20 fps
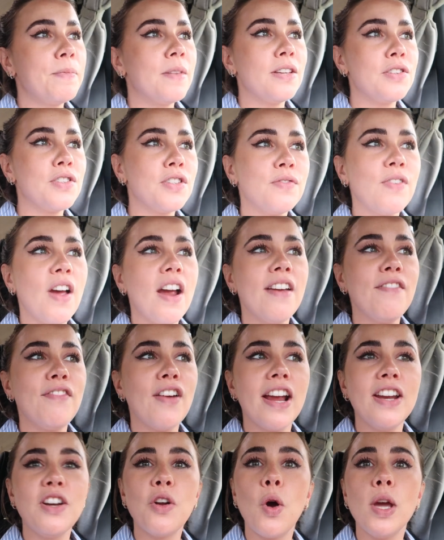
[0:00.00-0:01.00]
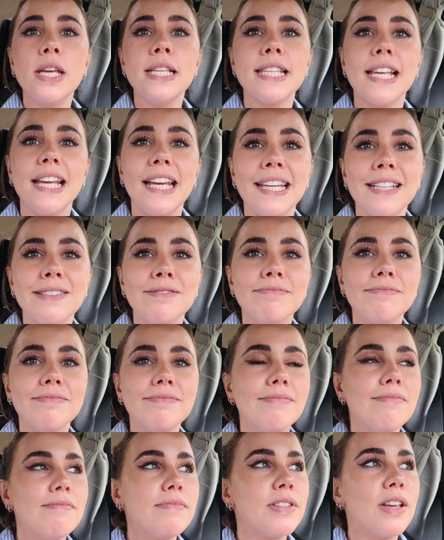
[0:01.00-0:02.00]
It's just very very noisy,
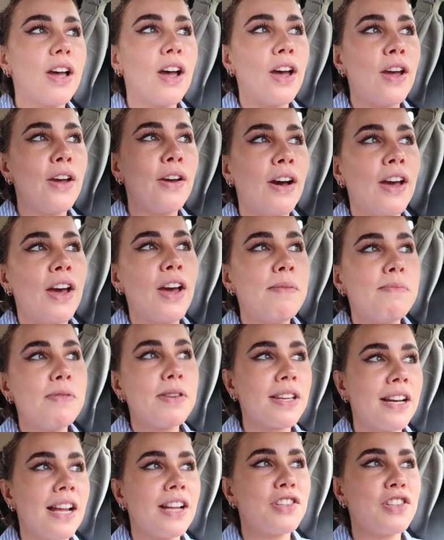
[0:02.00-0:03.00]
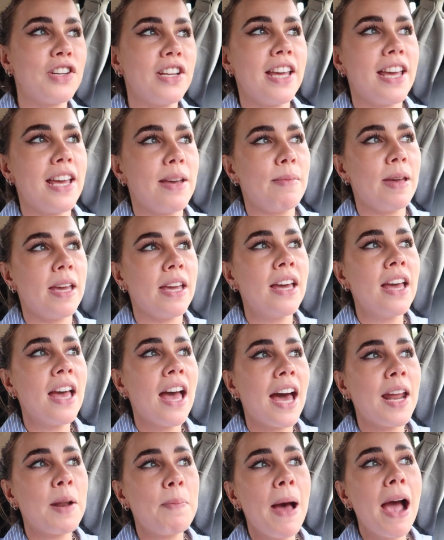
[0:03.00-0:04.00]
so I hope you can actually hear me.
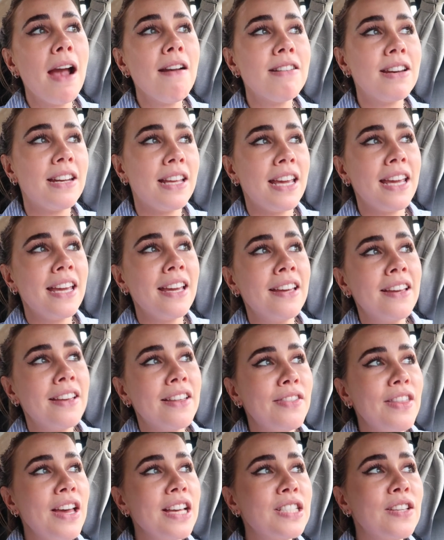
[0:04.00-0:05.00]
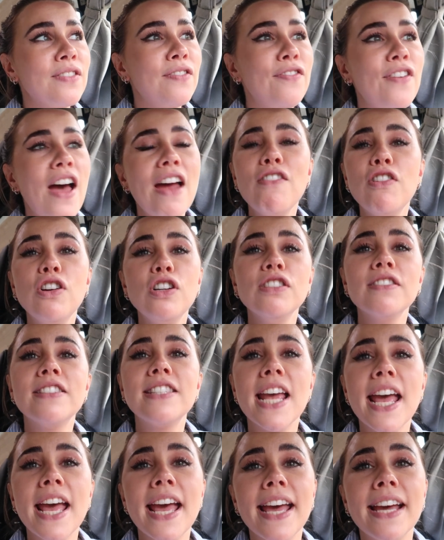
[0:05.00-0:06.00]
And apparently there's feral
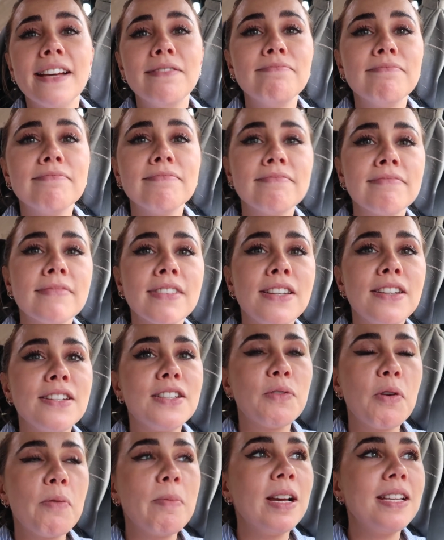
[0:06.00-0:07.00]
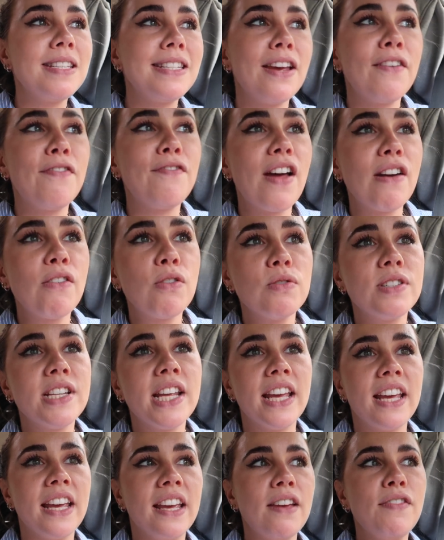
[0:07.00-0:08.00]
deer. So we might see a feral
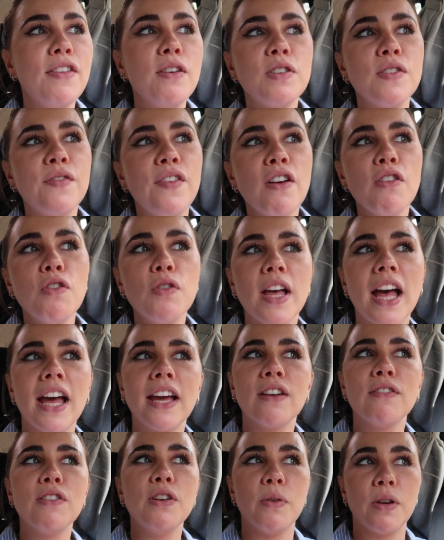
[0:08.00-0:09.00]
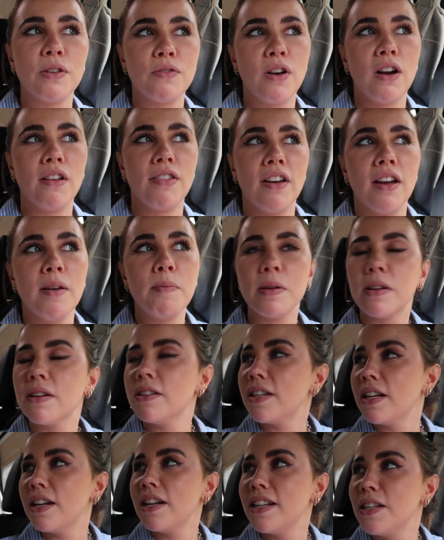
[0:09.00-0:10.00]
deer. If there was feral kangaroo, I'd rather,
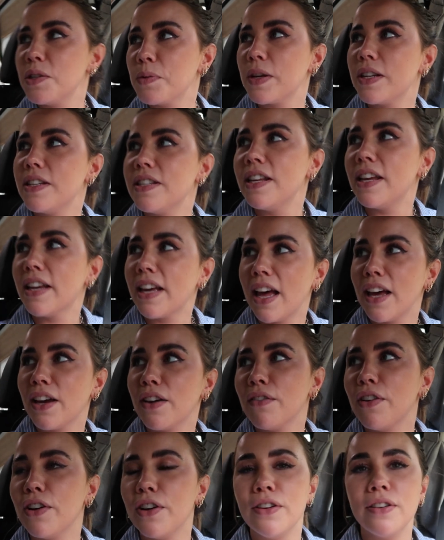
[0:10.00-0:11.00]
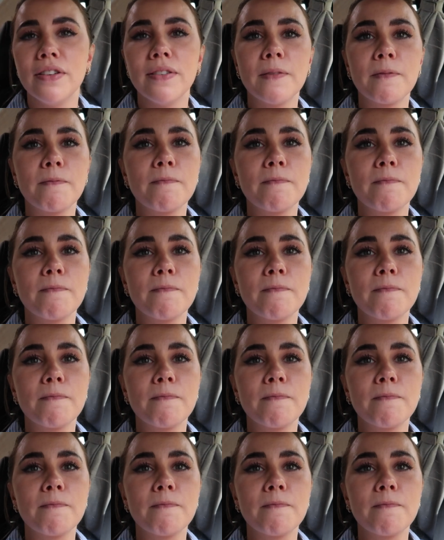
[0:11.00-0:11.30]
because then I just want to see a kangaroo.